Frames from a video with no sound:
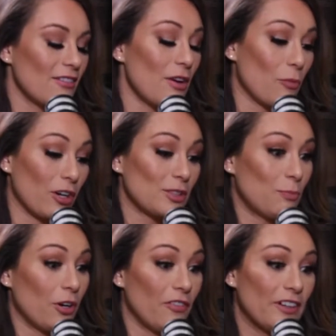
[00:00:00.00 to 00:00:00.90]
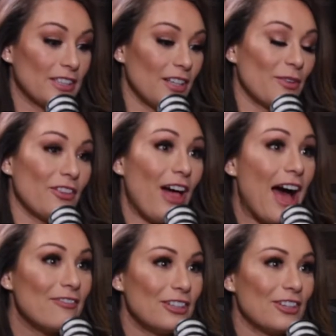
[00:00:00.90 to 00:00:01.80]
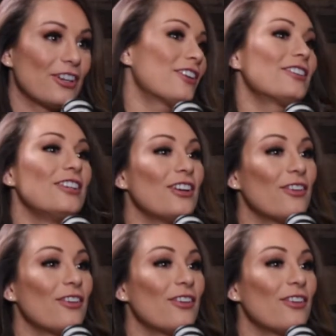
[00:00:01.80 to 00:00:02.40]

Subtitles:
it works perfectly with Lavender,